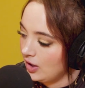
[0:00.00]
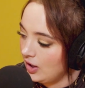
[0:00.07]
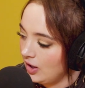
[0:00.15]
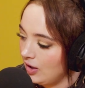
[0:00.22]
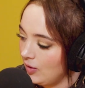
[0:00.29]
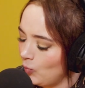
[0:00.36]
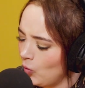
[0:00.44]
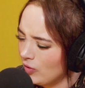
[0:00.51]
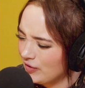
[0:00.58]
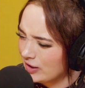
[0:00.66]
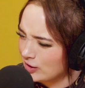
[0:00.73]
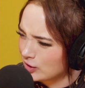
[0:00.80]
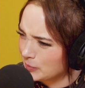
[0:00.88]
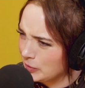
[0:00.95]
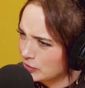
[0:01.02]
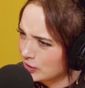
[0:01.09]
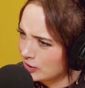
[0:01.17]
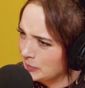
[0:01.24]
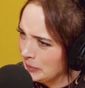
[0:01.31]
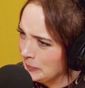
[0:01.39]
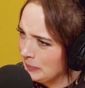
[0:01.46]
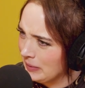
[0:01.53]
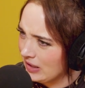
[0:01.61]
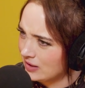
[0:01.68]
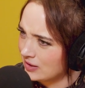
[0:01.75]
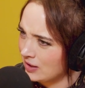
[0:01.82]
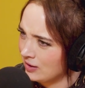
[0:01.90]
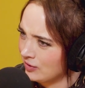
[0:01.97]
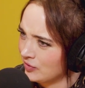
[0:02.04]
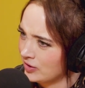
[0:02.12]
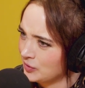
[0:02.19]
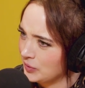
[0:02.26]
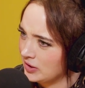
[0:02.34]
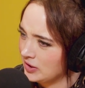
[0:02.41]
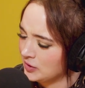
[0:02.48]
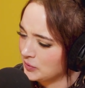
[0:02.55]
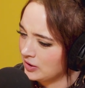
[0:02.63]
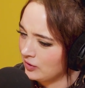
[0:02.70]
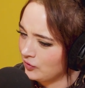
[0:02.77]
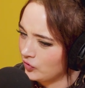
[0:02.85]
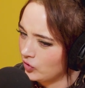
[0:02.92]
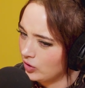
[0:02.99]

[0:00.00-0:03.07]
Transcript: What vegetable's going to be massive in 2024?